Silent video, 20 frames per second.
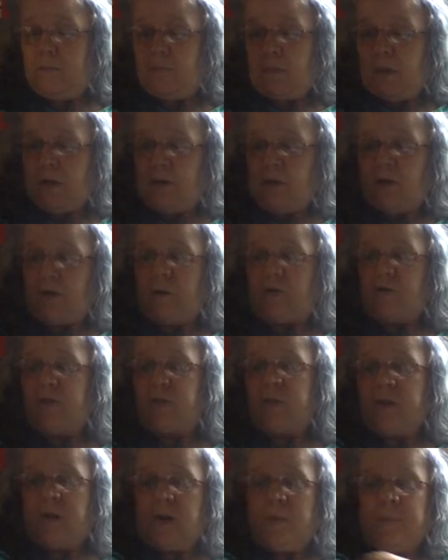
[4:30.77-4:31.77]
my daughter
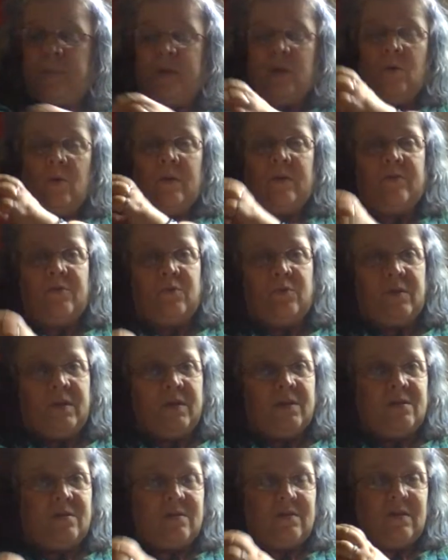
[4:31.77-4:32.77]
should not be going through
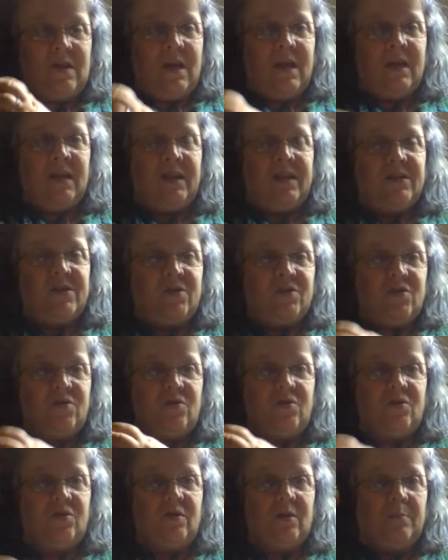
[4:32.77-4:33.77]
this endless
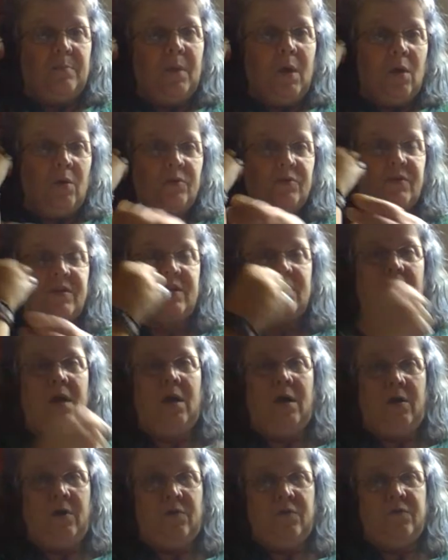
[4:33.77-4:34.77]
tumult
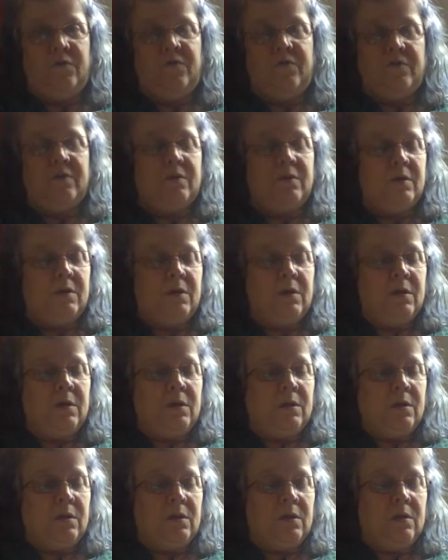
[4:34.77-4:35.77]
of
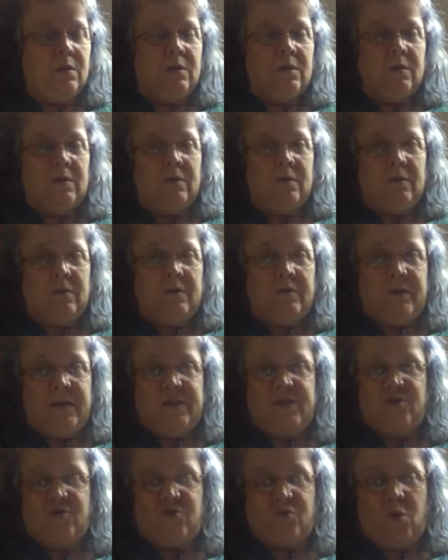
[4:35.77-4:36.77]

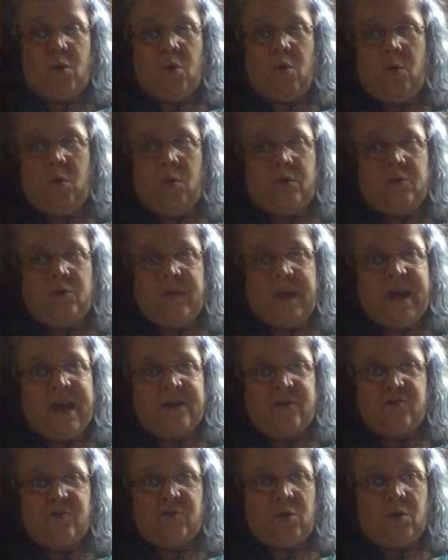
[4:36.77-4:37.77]
this troll or
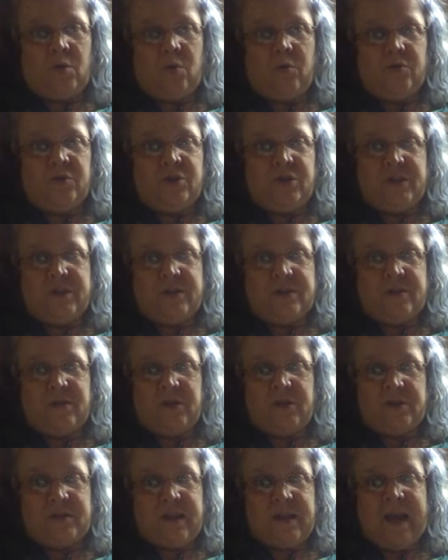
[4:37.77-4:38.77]
that troll just
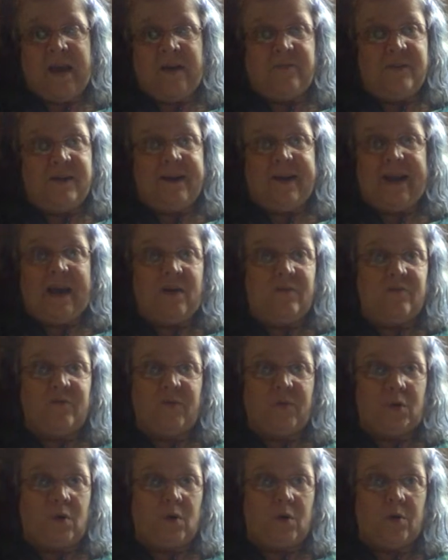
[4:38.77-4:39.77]
just having it out
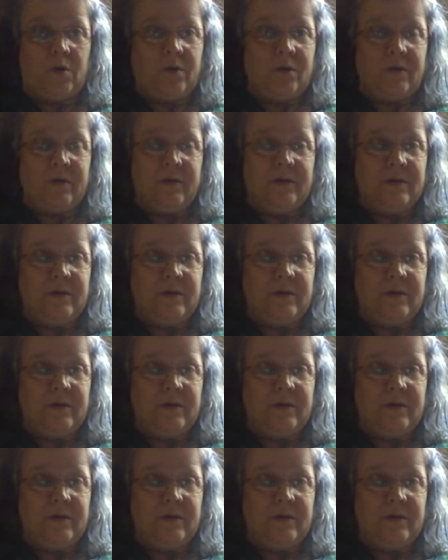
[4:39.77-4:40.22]
for her